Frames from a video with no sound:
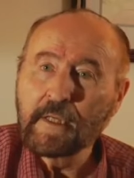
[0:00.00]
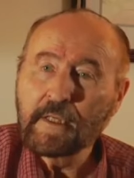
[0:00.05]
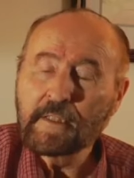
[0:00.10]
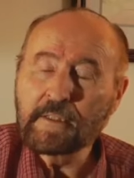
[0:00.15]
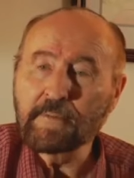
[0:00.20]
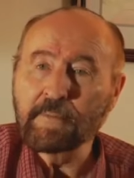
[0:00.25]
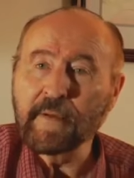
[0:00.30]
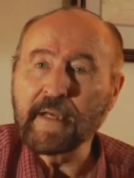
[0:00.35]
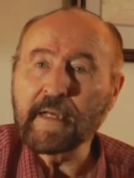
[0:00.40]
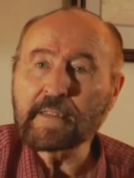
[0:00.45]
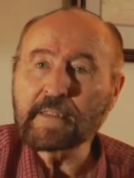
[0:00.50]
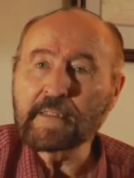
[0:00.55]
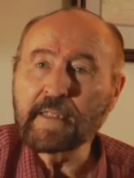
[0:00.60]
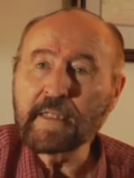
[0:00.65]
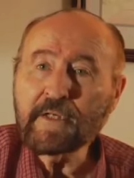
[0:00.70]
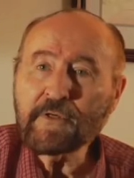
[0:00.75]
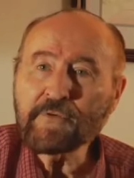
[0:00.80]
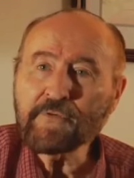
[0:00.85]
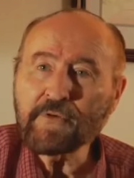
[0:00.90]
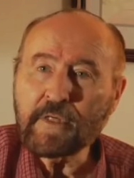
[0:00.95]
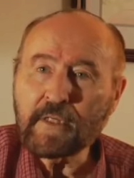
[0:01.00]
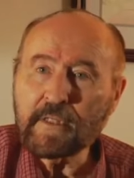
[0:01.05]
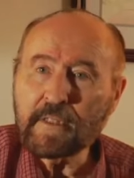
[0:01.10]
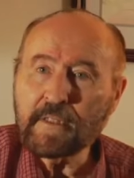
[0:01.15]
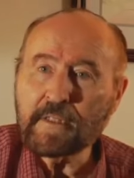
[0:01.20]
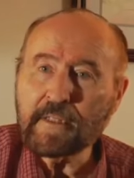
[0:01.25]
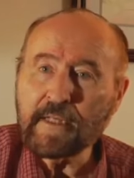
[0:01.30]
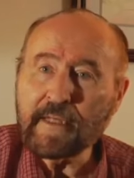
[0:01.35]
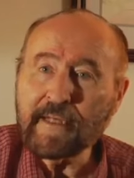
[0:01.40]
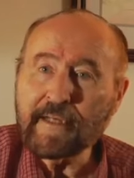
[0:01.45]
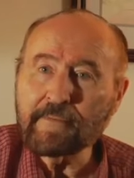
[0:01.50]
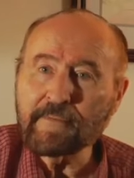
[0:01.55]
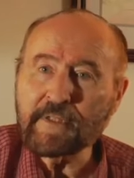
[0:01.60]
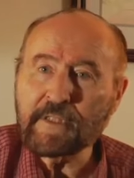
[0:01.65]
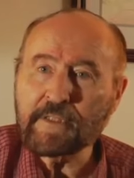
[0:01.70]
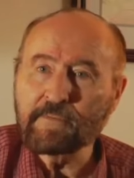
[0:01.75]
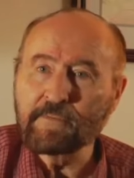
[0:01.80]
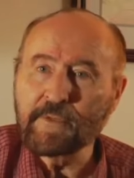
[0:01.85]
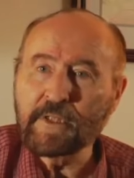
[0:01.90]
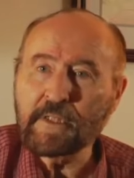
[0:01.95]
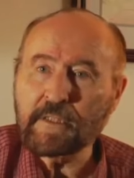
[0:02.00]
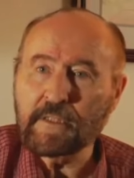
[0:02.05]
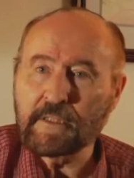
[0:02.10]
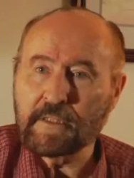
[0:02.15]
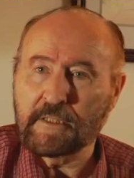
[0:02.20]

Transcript: is about 10 trillion times as much